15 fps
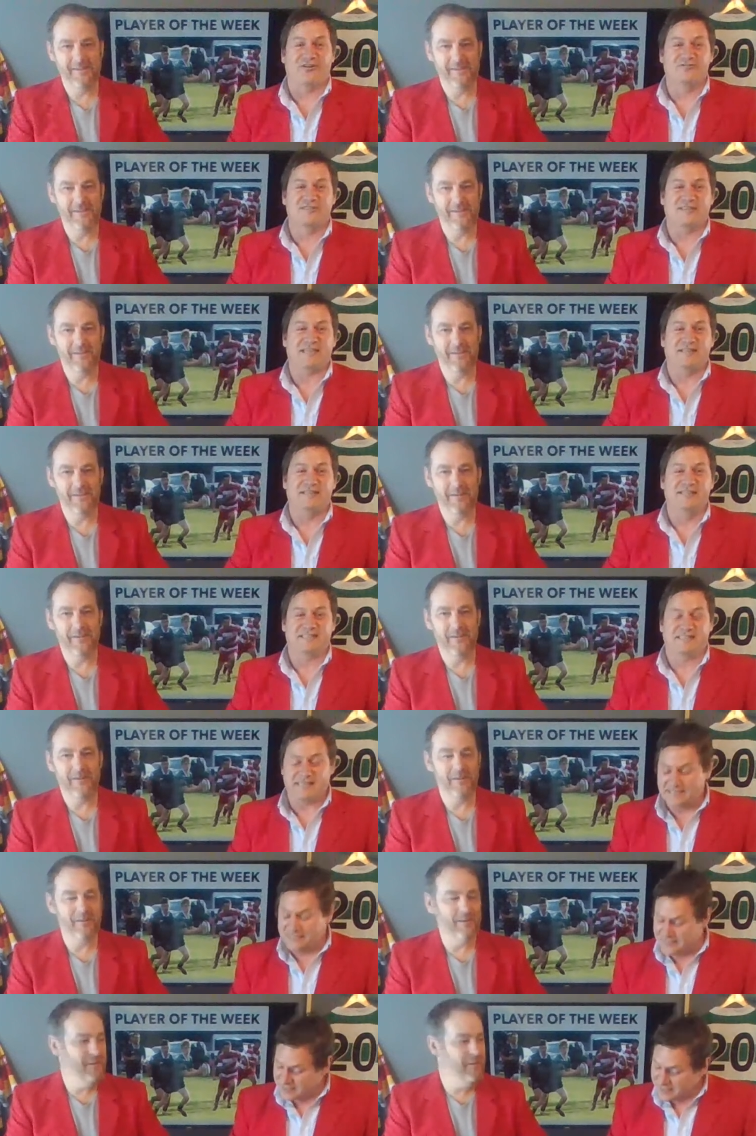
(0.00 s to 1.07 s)
Speaker 1: Childsy, this
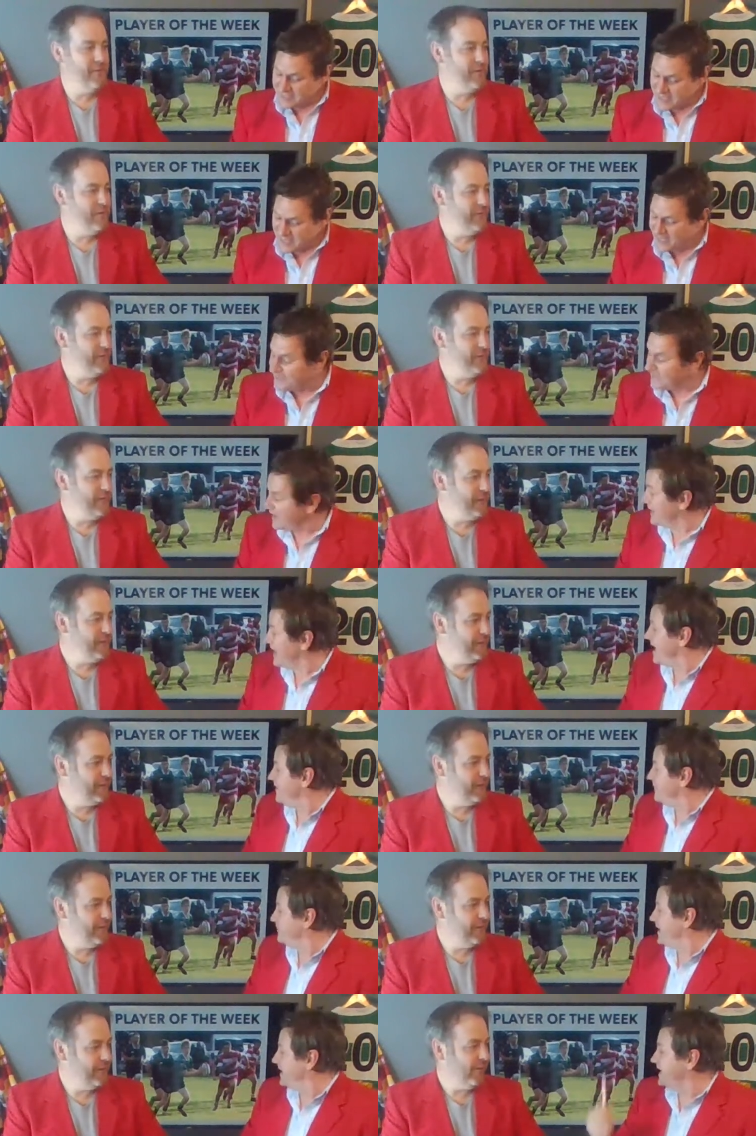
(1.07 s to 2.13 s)
is a young
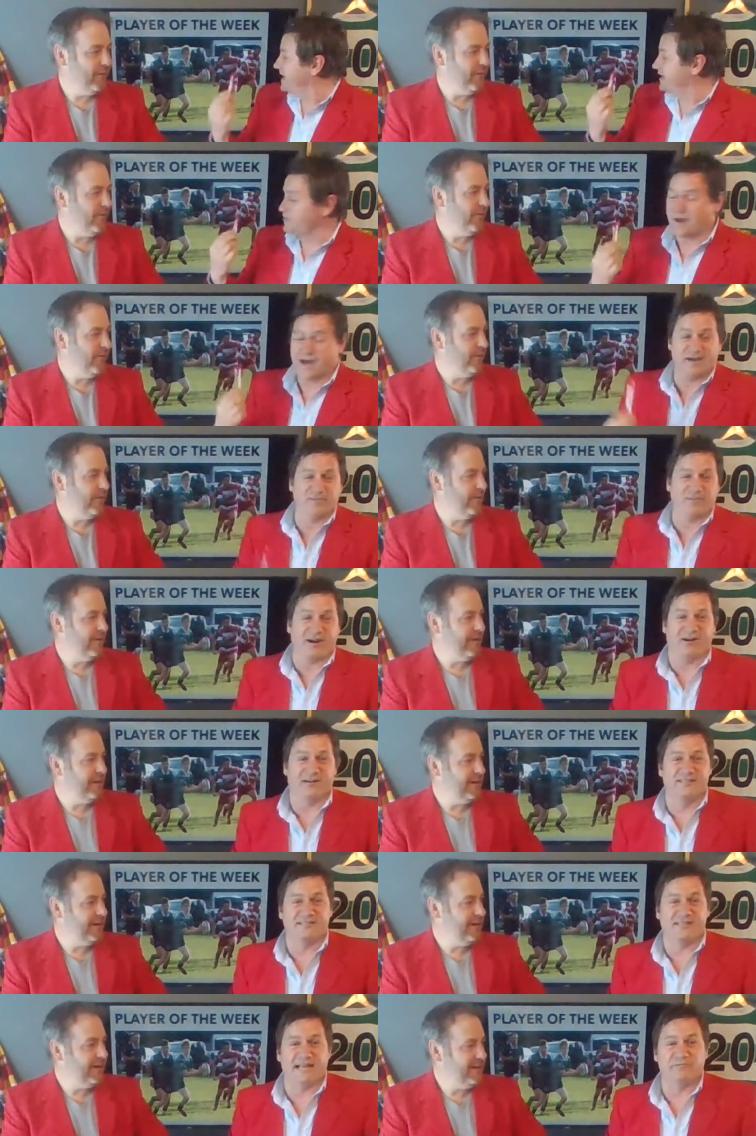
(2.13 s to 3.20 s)
halfback out of Martinborough.
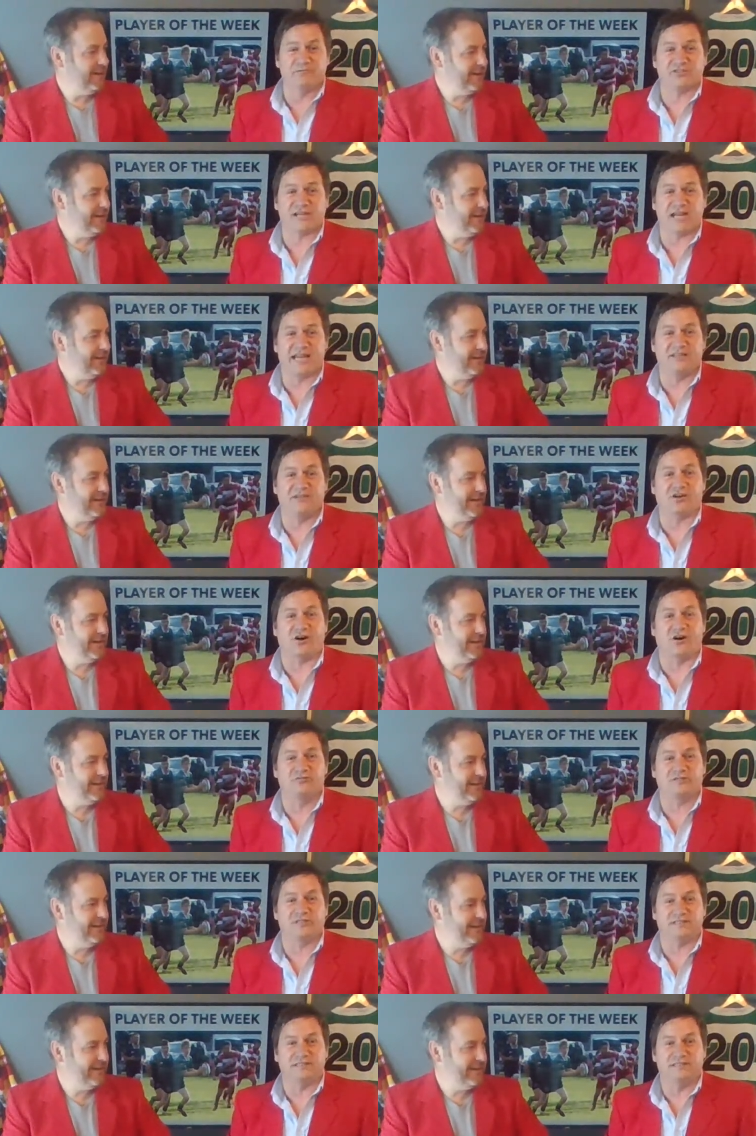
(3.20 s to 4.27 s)
His name's Shane
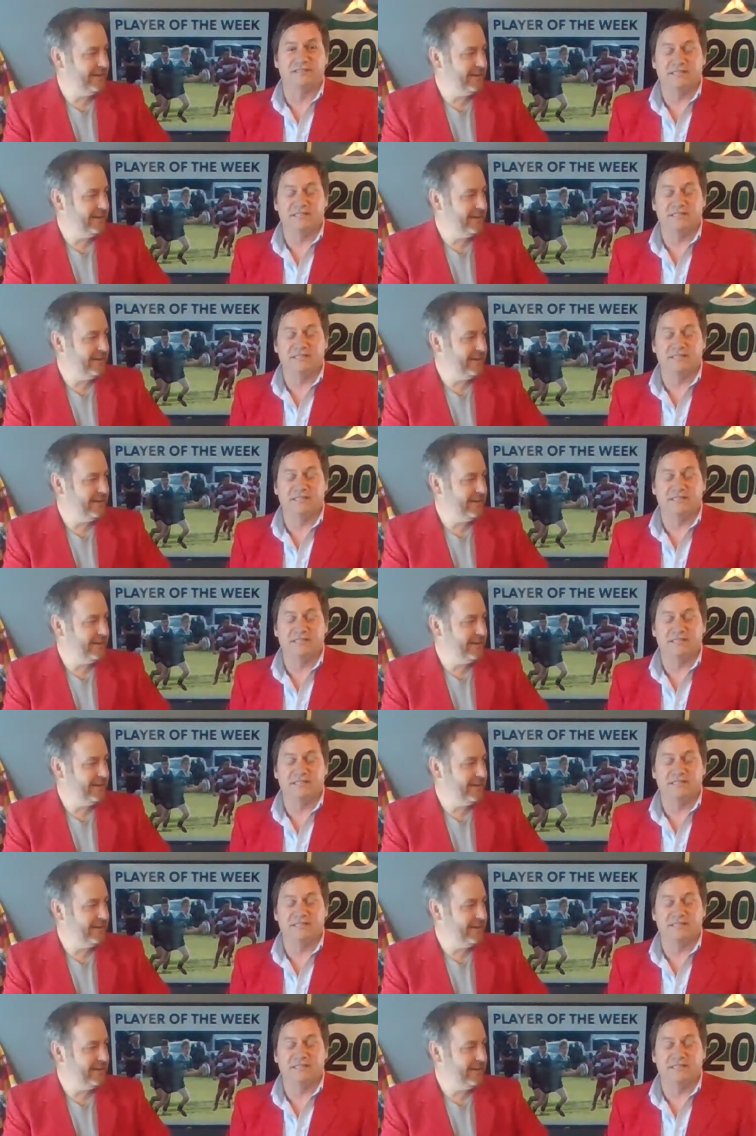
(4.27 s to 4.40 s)
Colton.